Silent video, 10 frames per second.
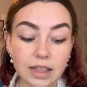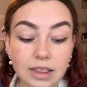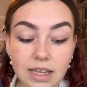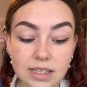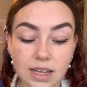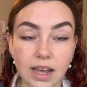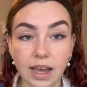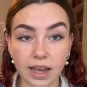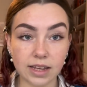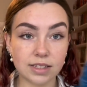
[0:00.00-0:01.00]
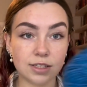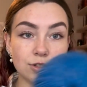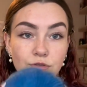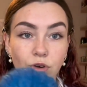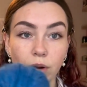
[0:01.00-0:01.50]
This is the
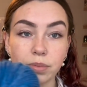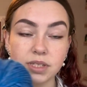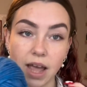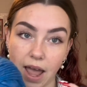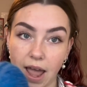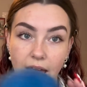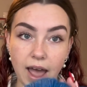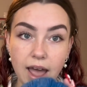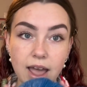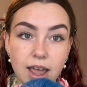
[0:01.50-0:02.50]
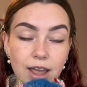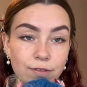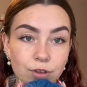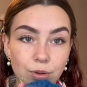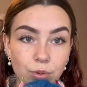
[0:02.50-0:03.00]
Drops Air,
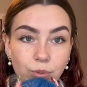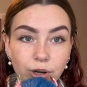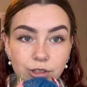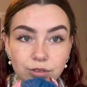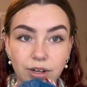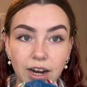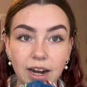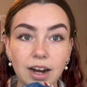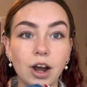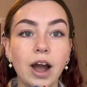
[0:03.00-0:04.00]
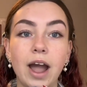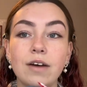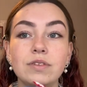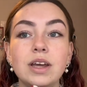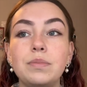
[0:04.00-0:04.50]
if you were wondering. I
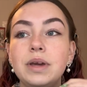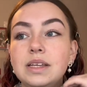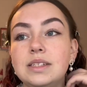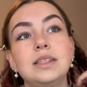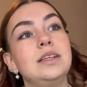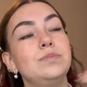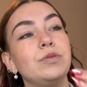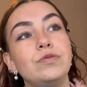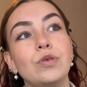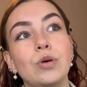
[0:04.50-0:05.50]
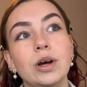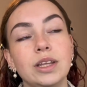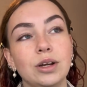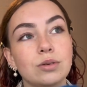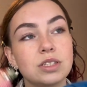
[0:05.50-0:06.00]
have knit a piece in this before. I
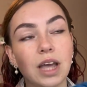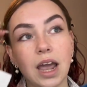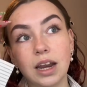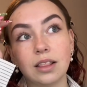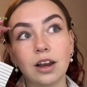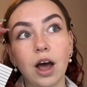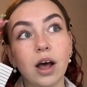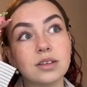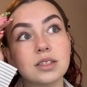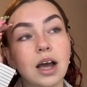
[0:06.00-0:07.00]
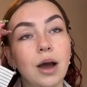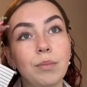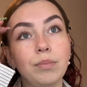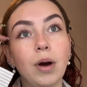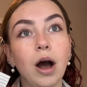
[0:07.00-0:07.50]
think I was saying in the last
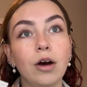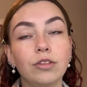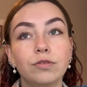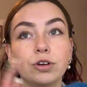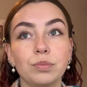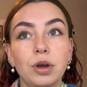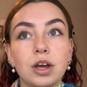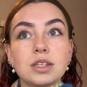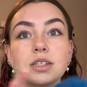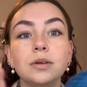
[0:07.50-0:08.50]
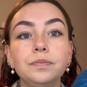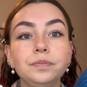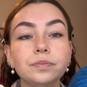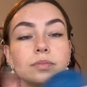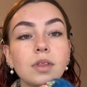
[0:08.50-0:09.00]
part of the Vlogmas.
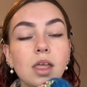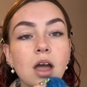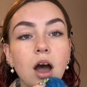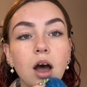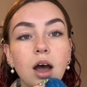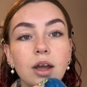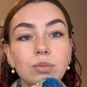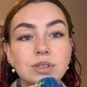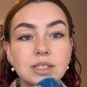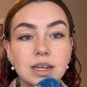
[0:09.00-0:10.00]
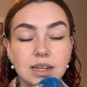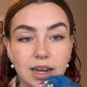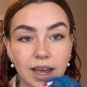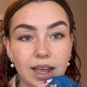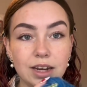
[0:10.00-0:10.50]
I was
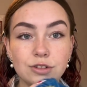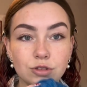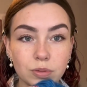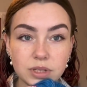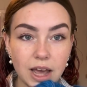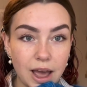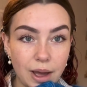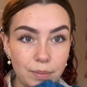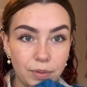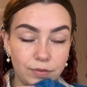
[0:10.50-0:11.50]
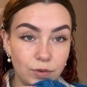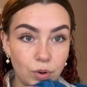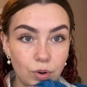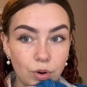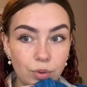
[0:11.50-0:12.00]
knitting in Drops Air
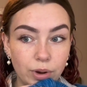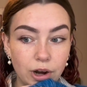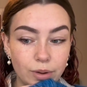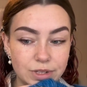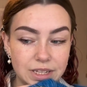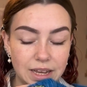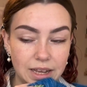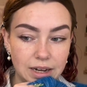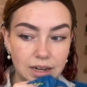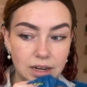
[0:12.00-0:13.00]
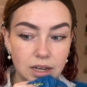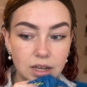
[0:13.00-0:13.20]
before when I was in